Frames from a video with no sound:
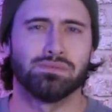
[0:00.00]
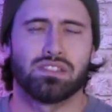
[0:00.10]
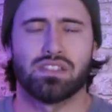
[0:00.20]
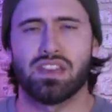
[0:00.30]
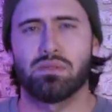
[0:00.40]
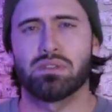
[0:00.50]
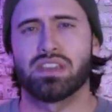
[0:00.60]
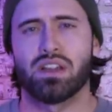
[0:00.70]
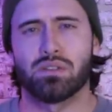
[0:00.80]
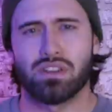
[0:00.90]
So there we
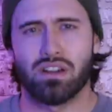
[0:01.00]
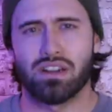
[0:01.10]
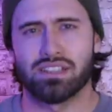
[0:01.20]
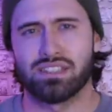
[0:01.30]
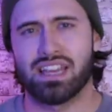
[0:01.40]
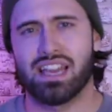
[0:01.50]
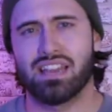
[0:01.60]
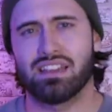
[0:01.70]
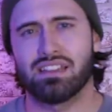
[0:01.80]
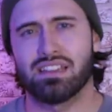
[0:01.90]
go, guys. That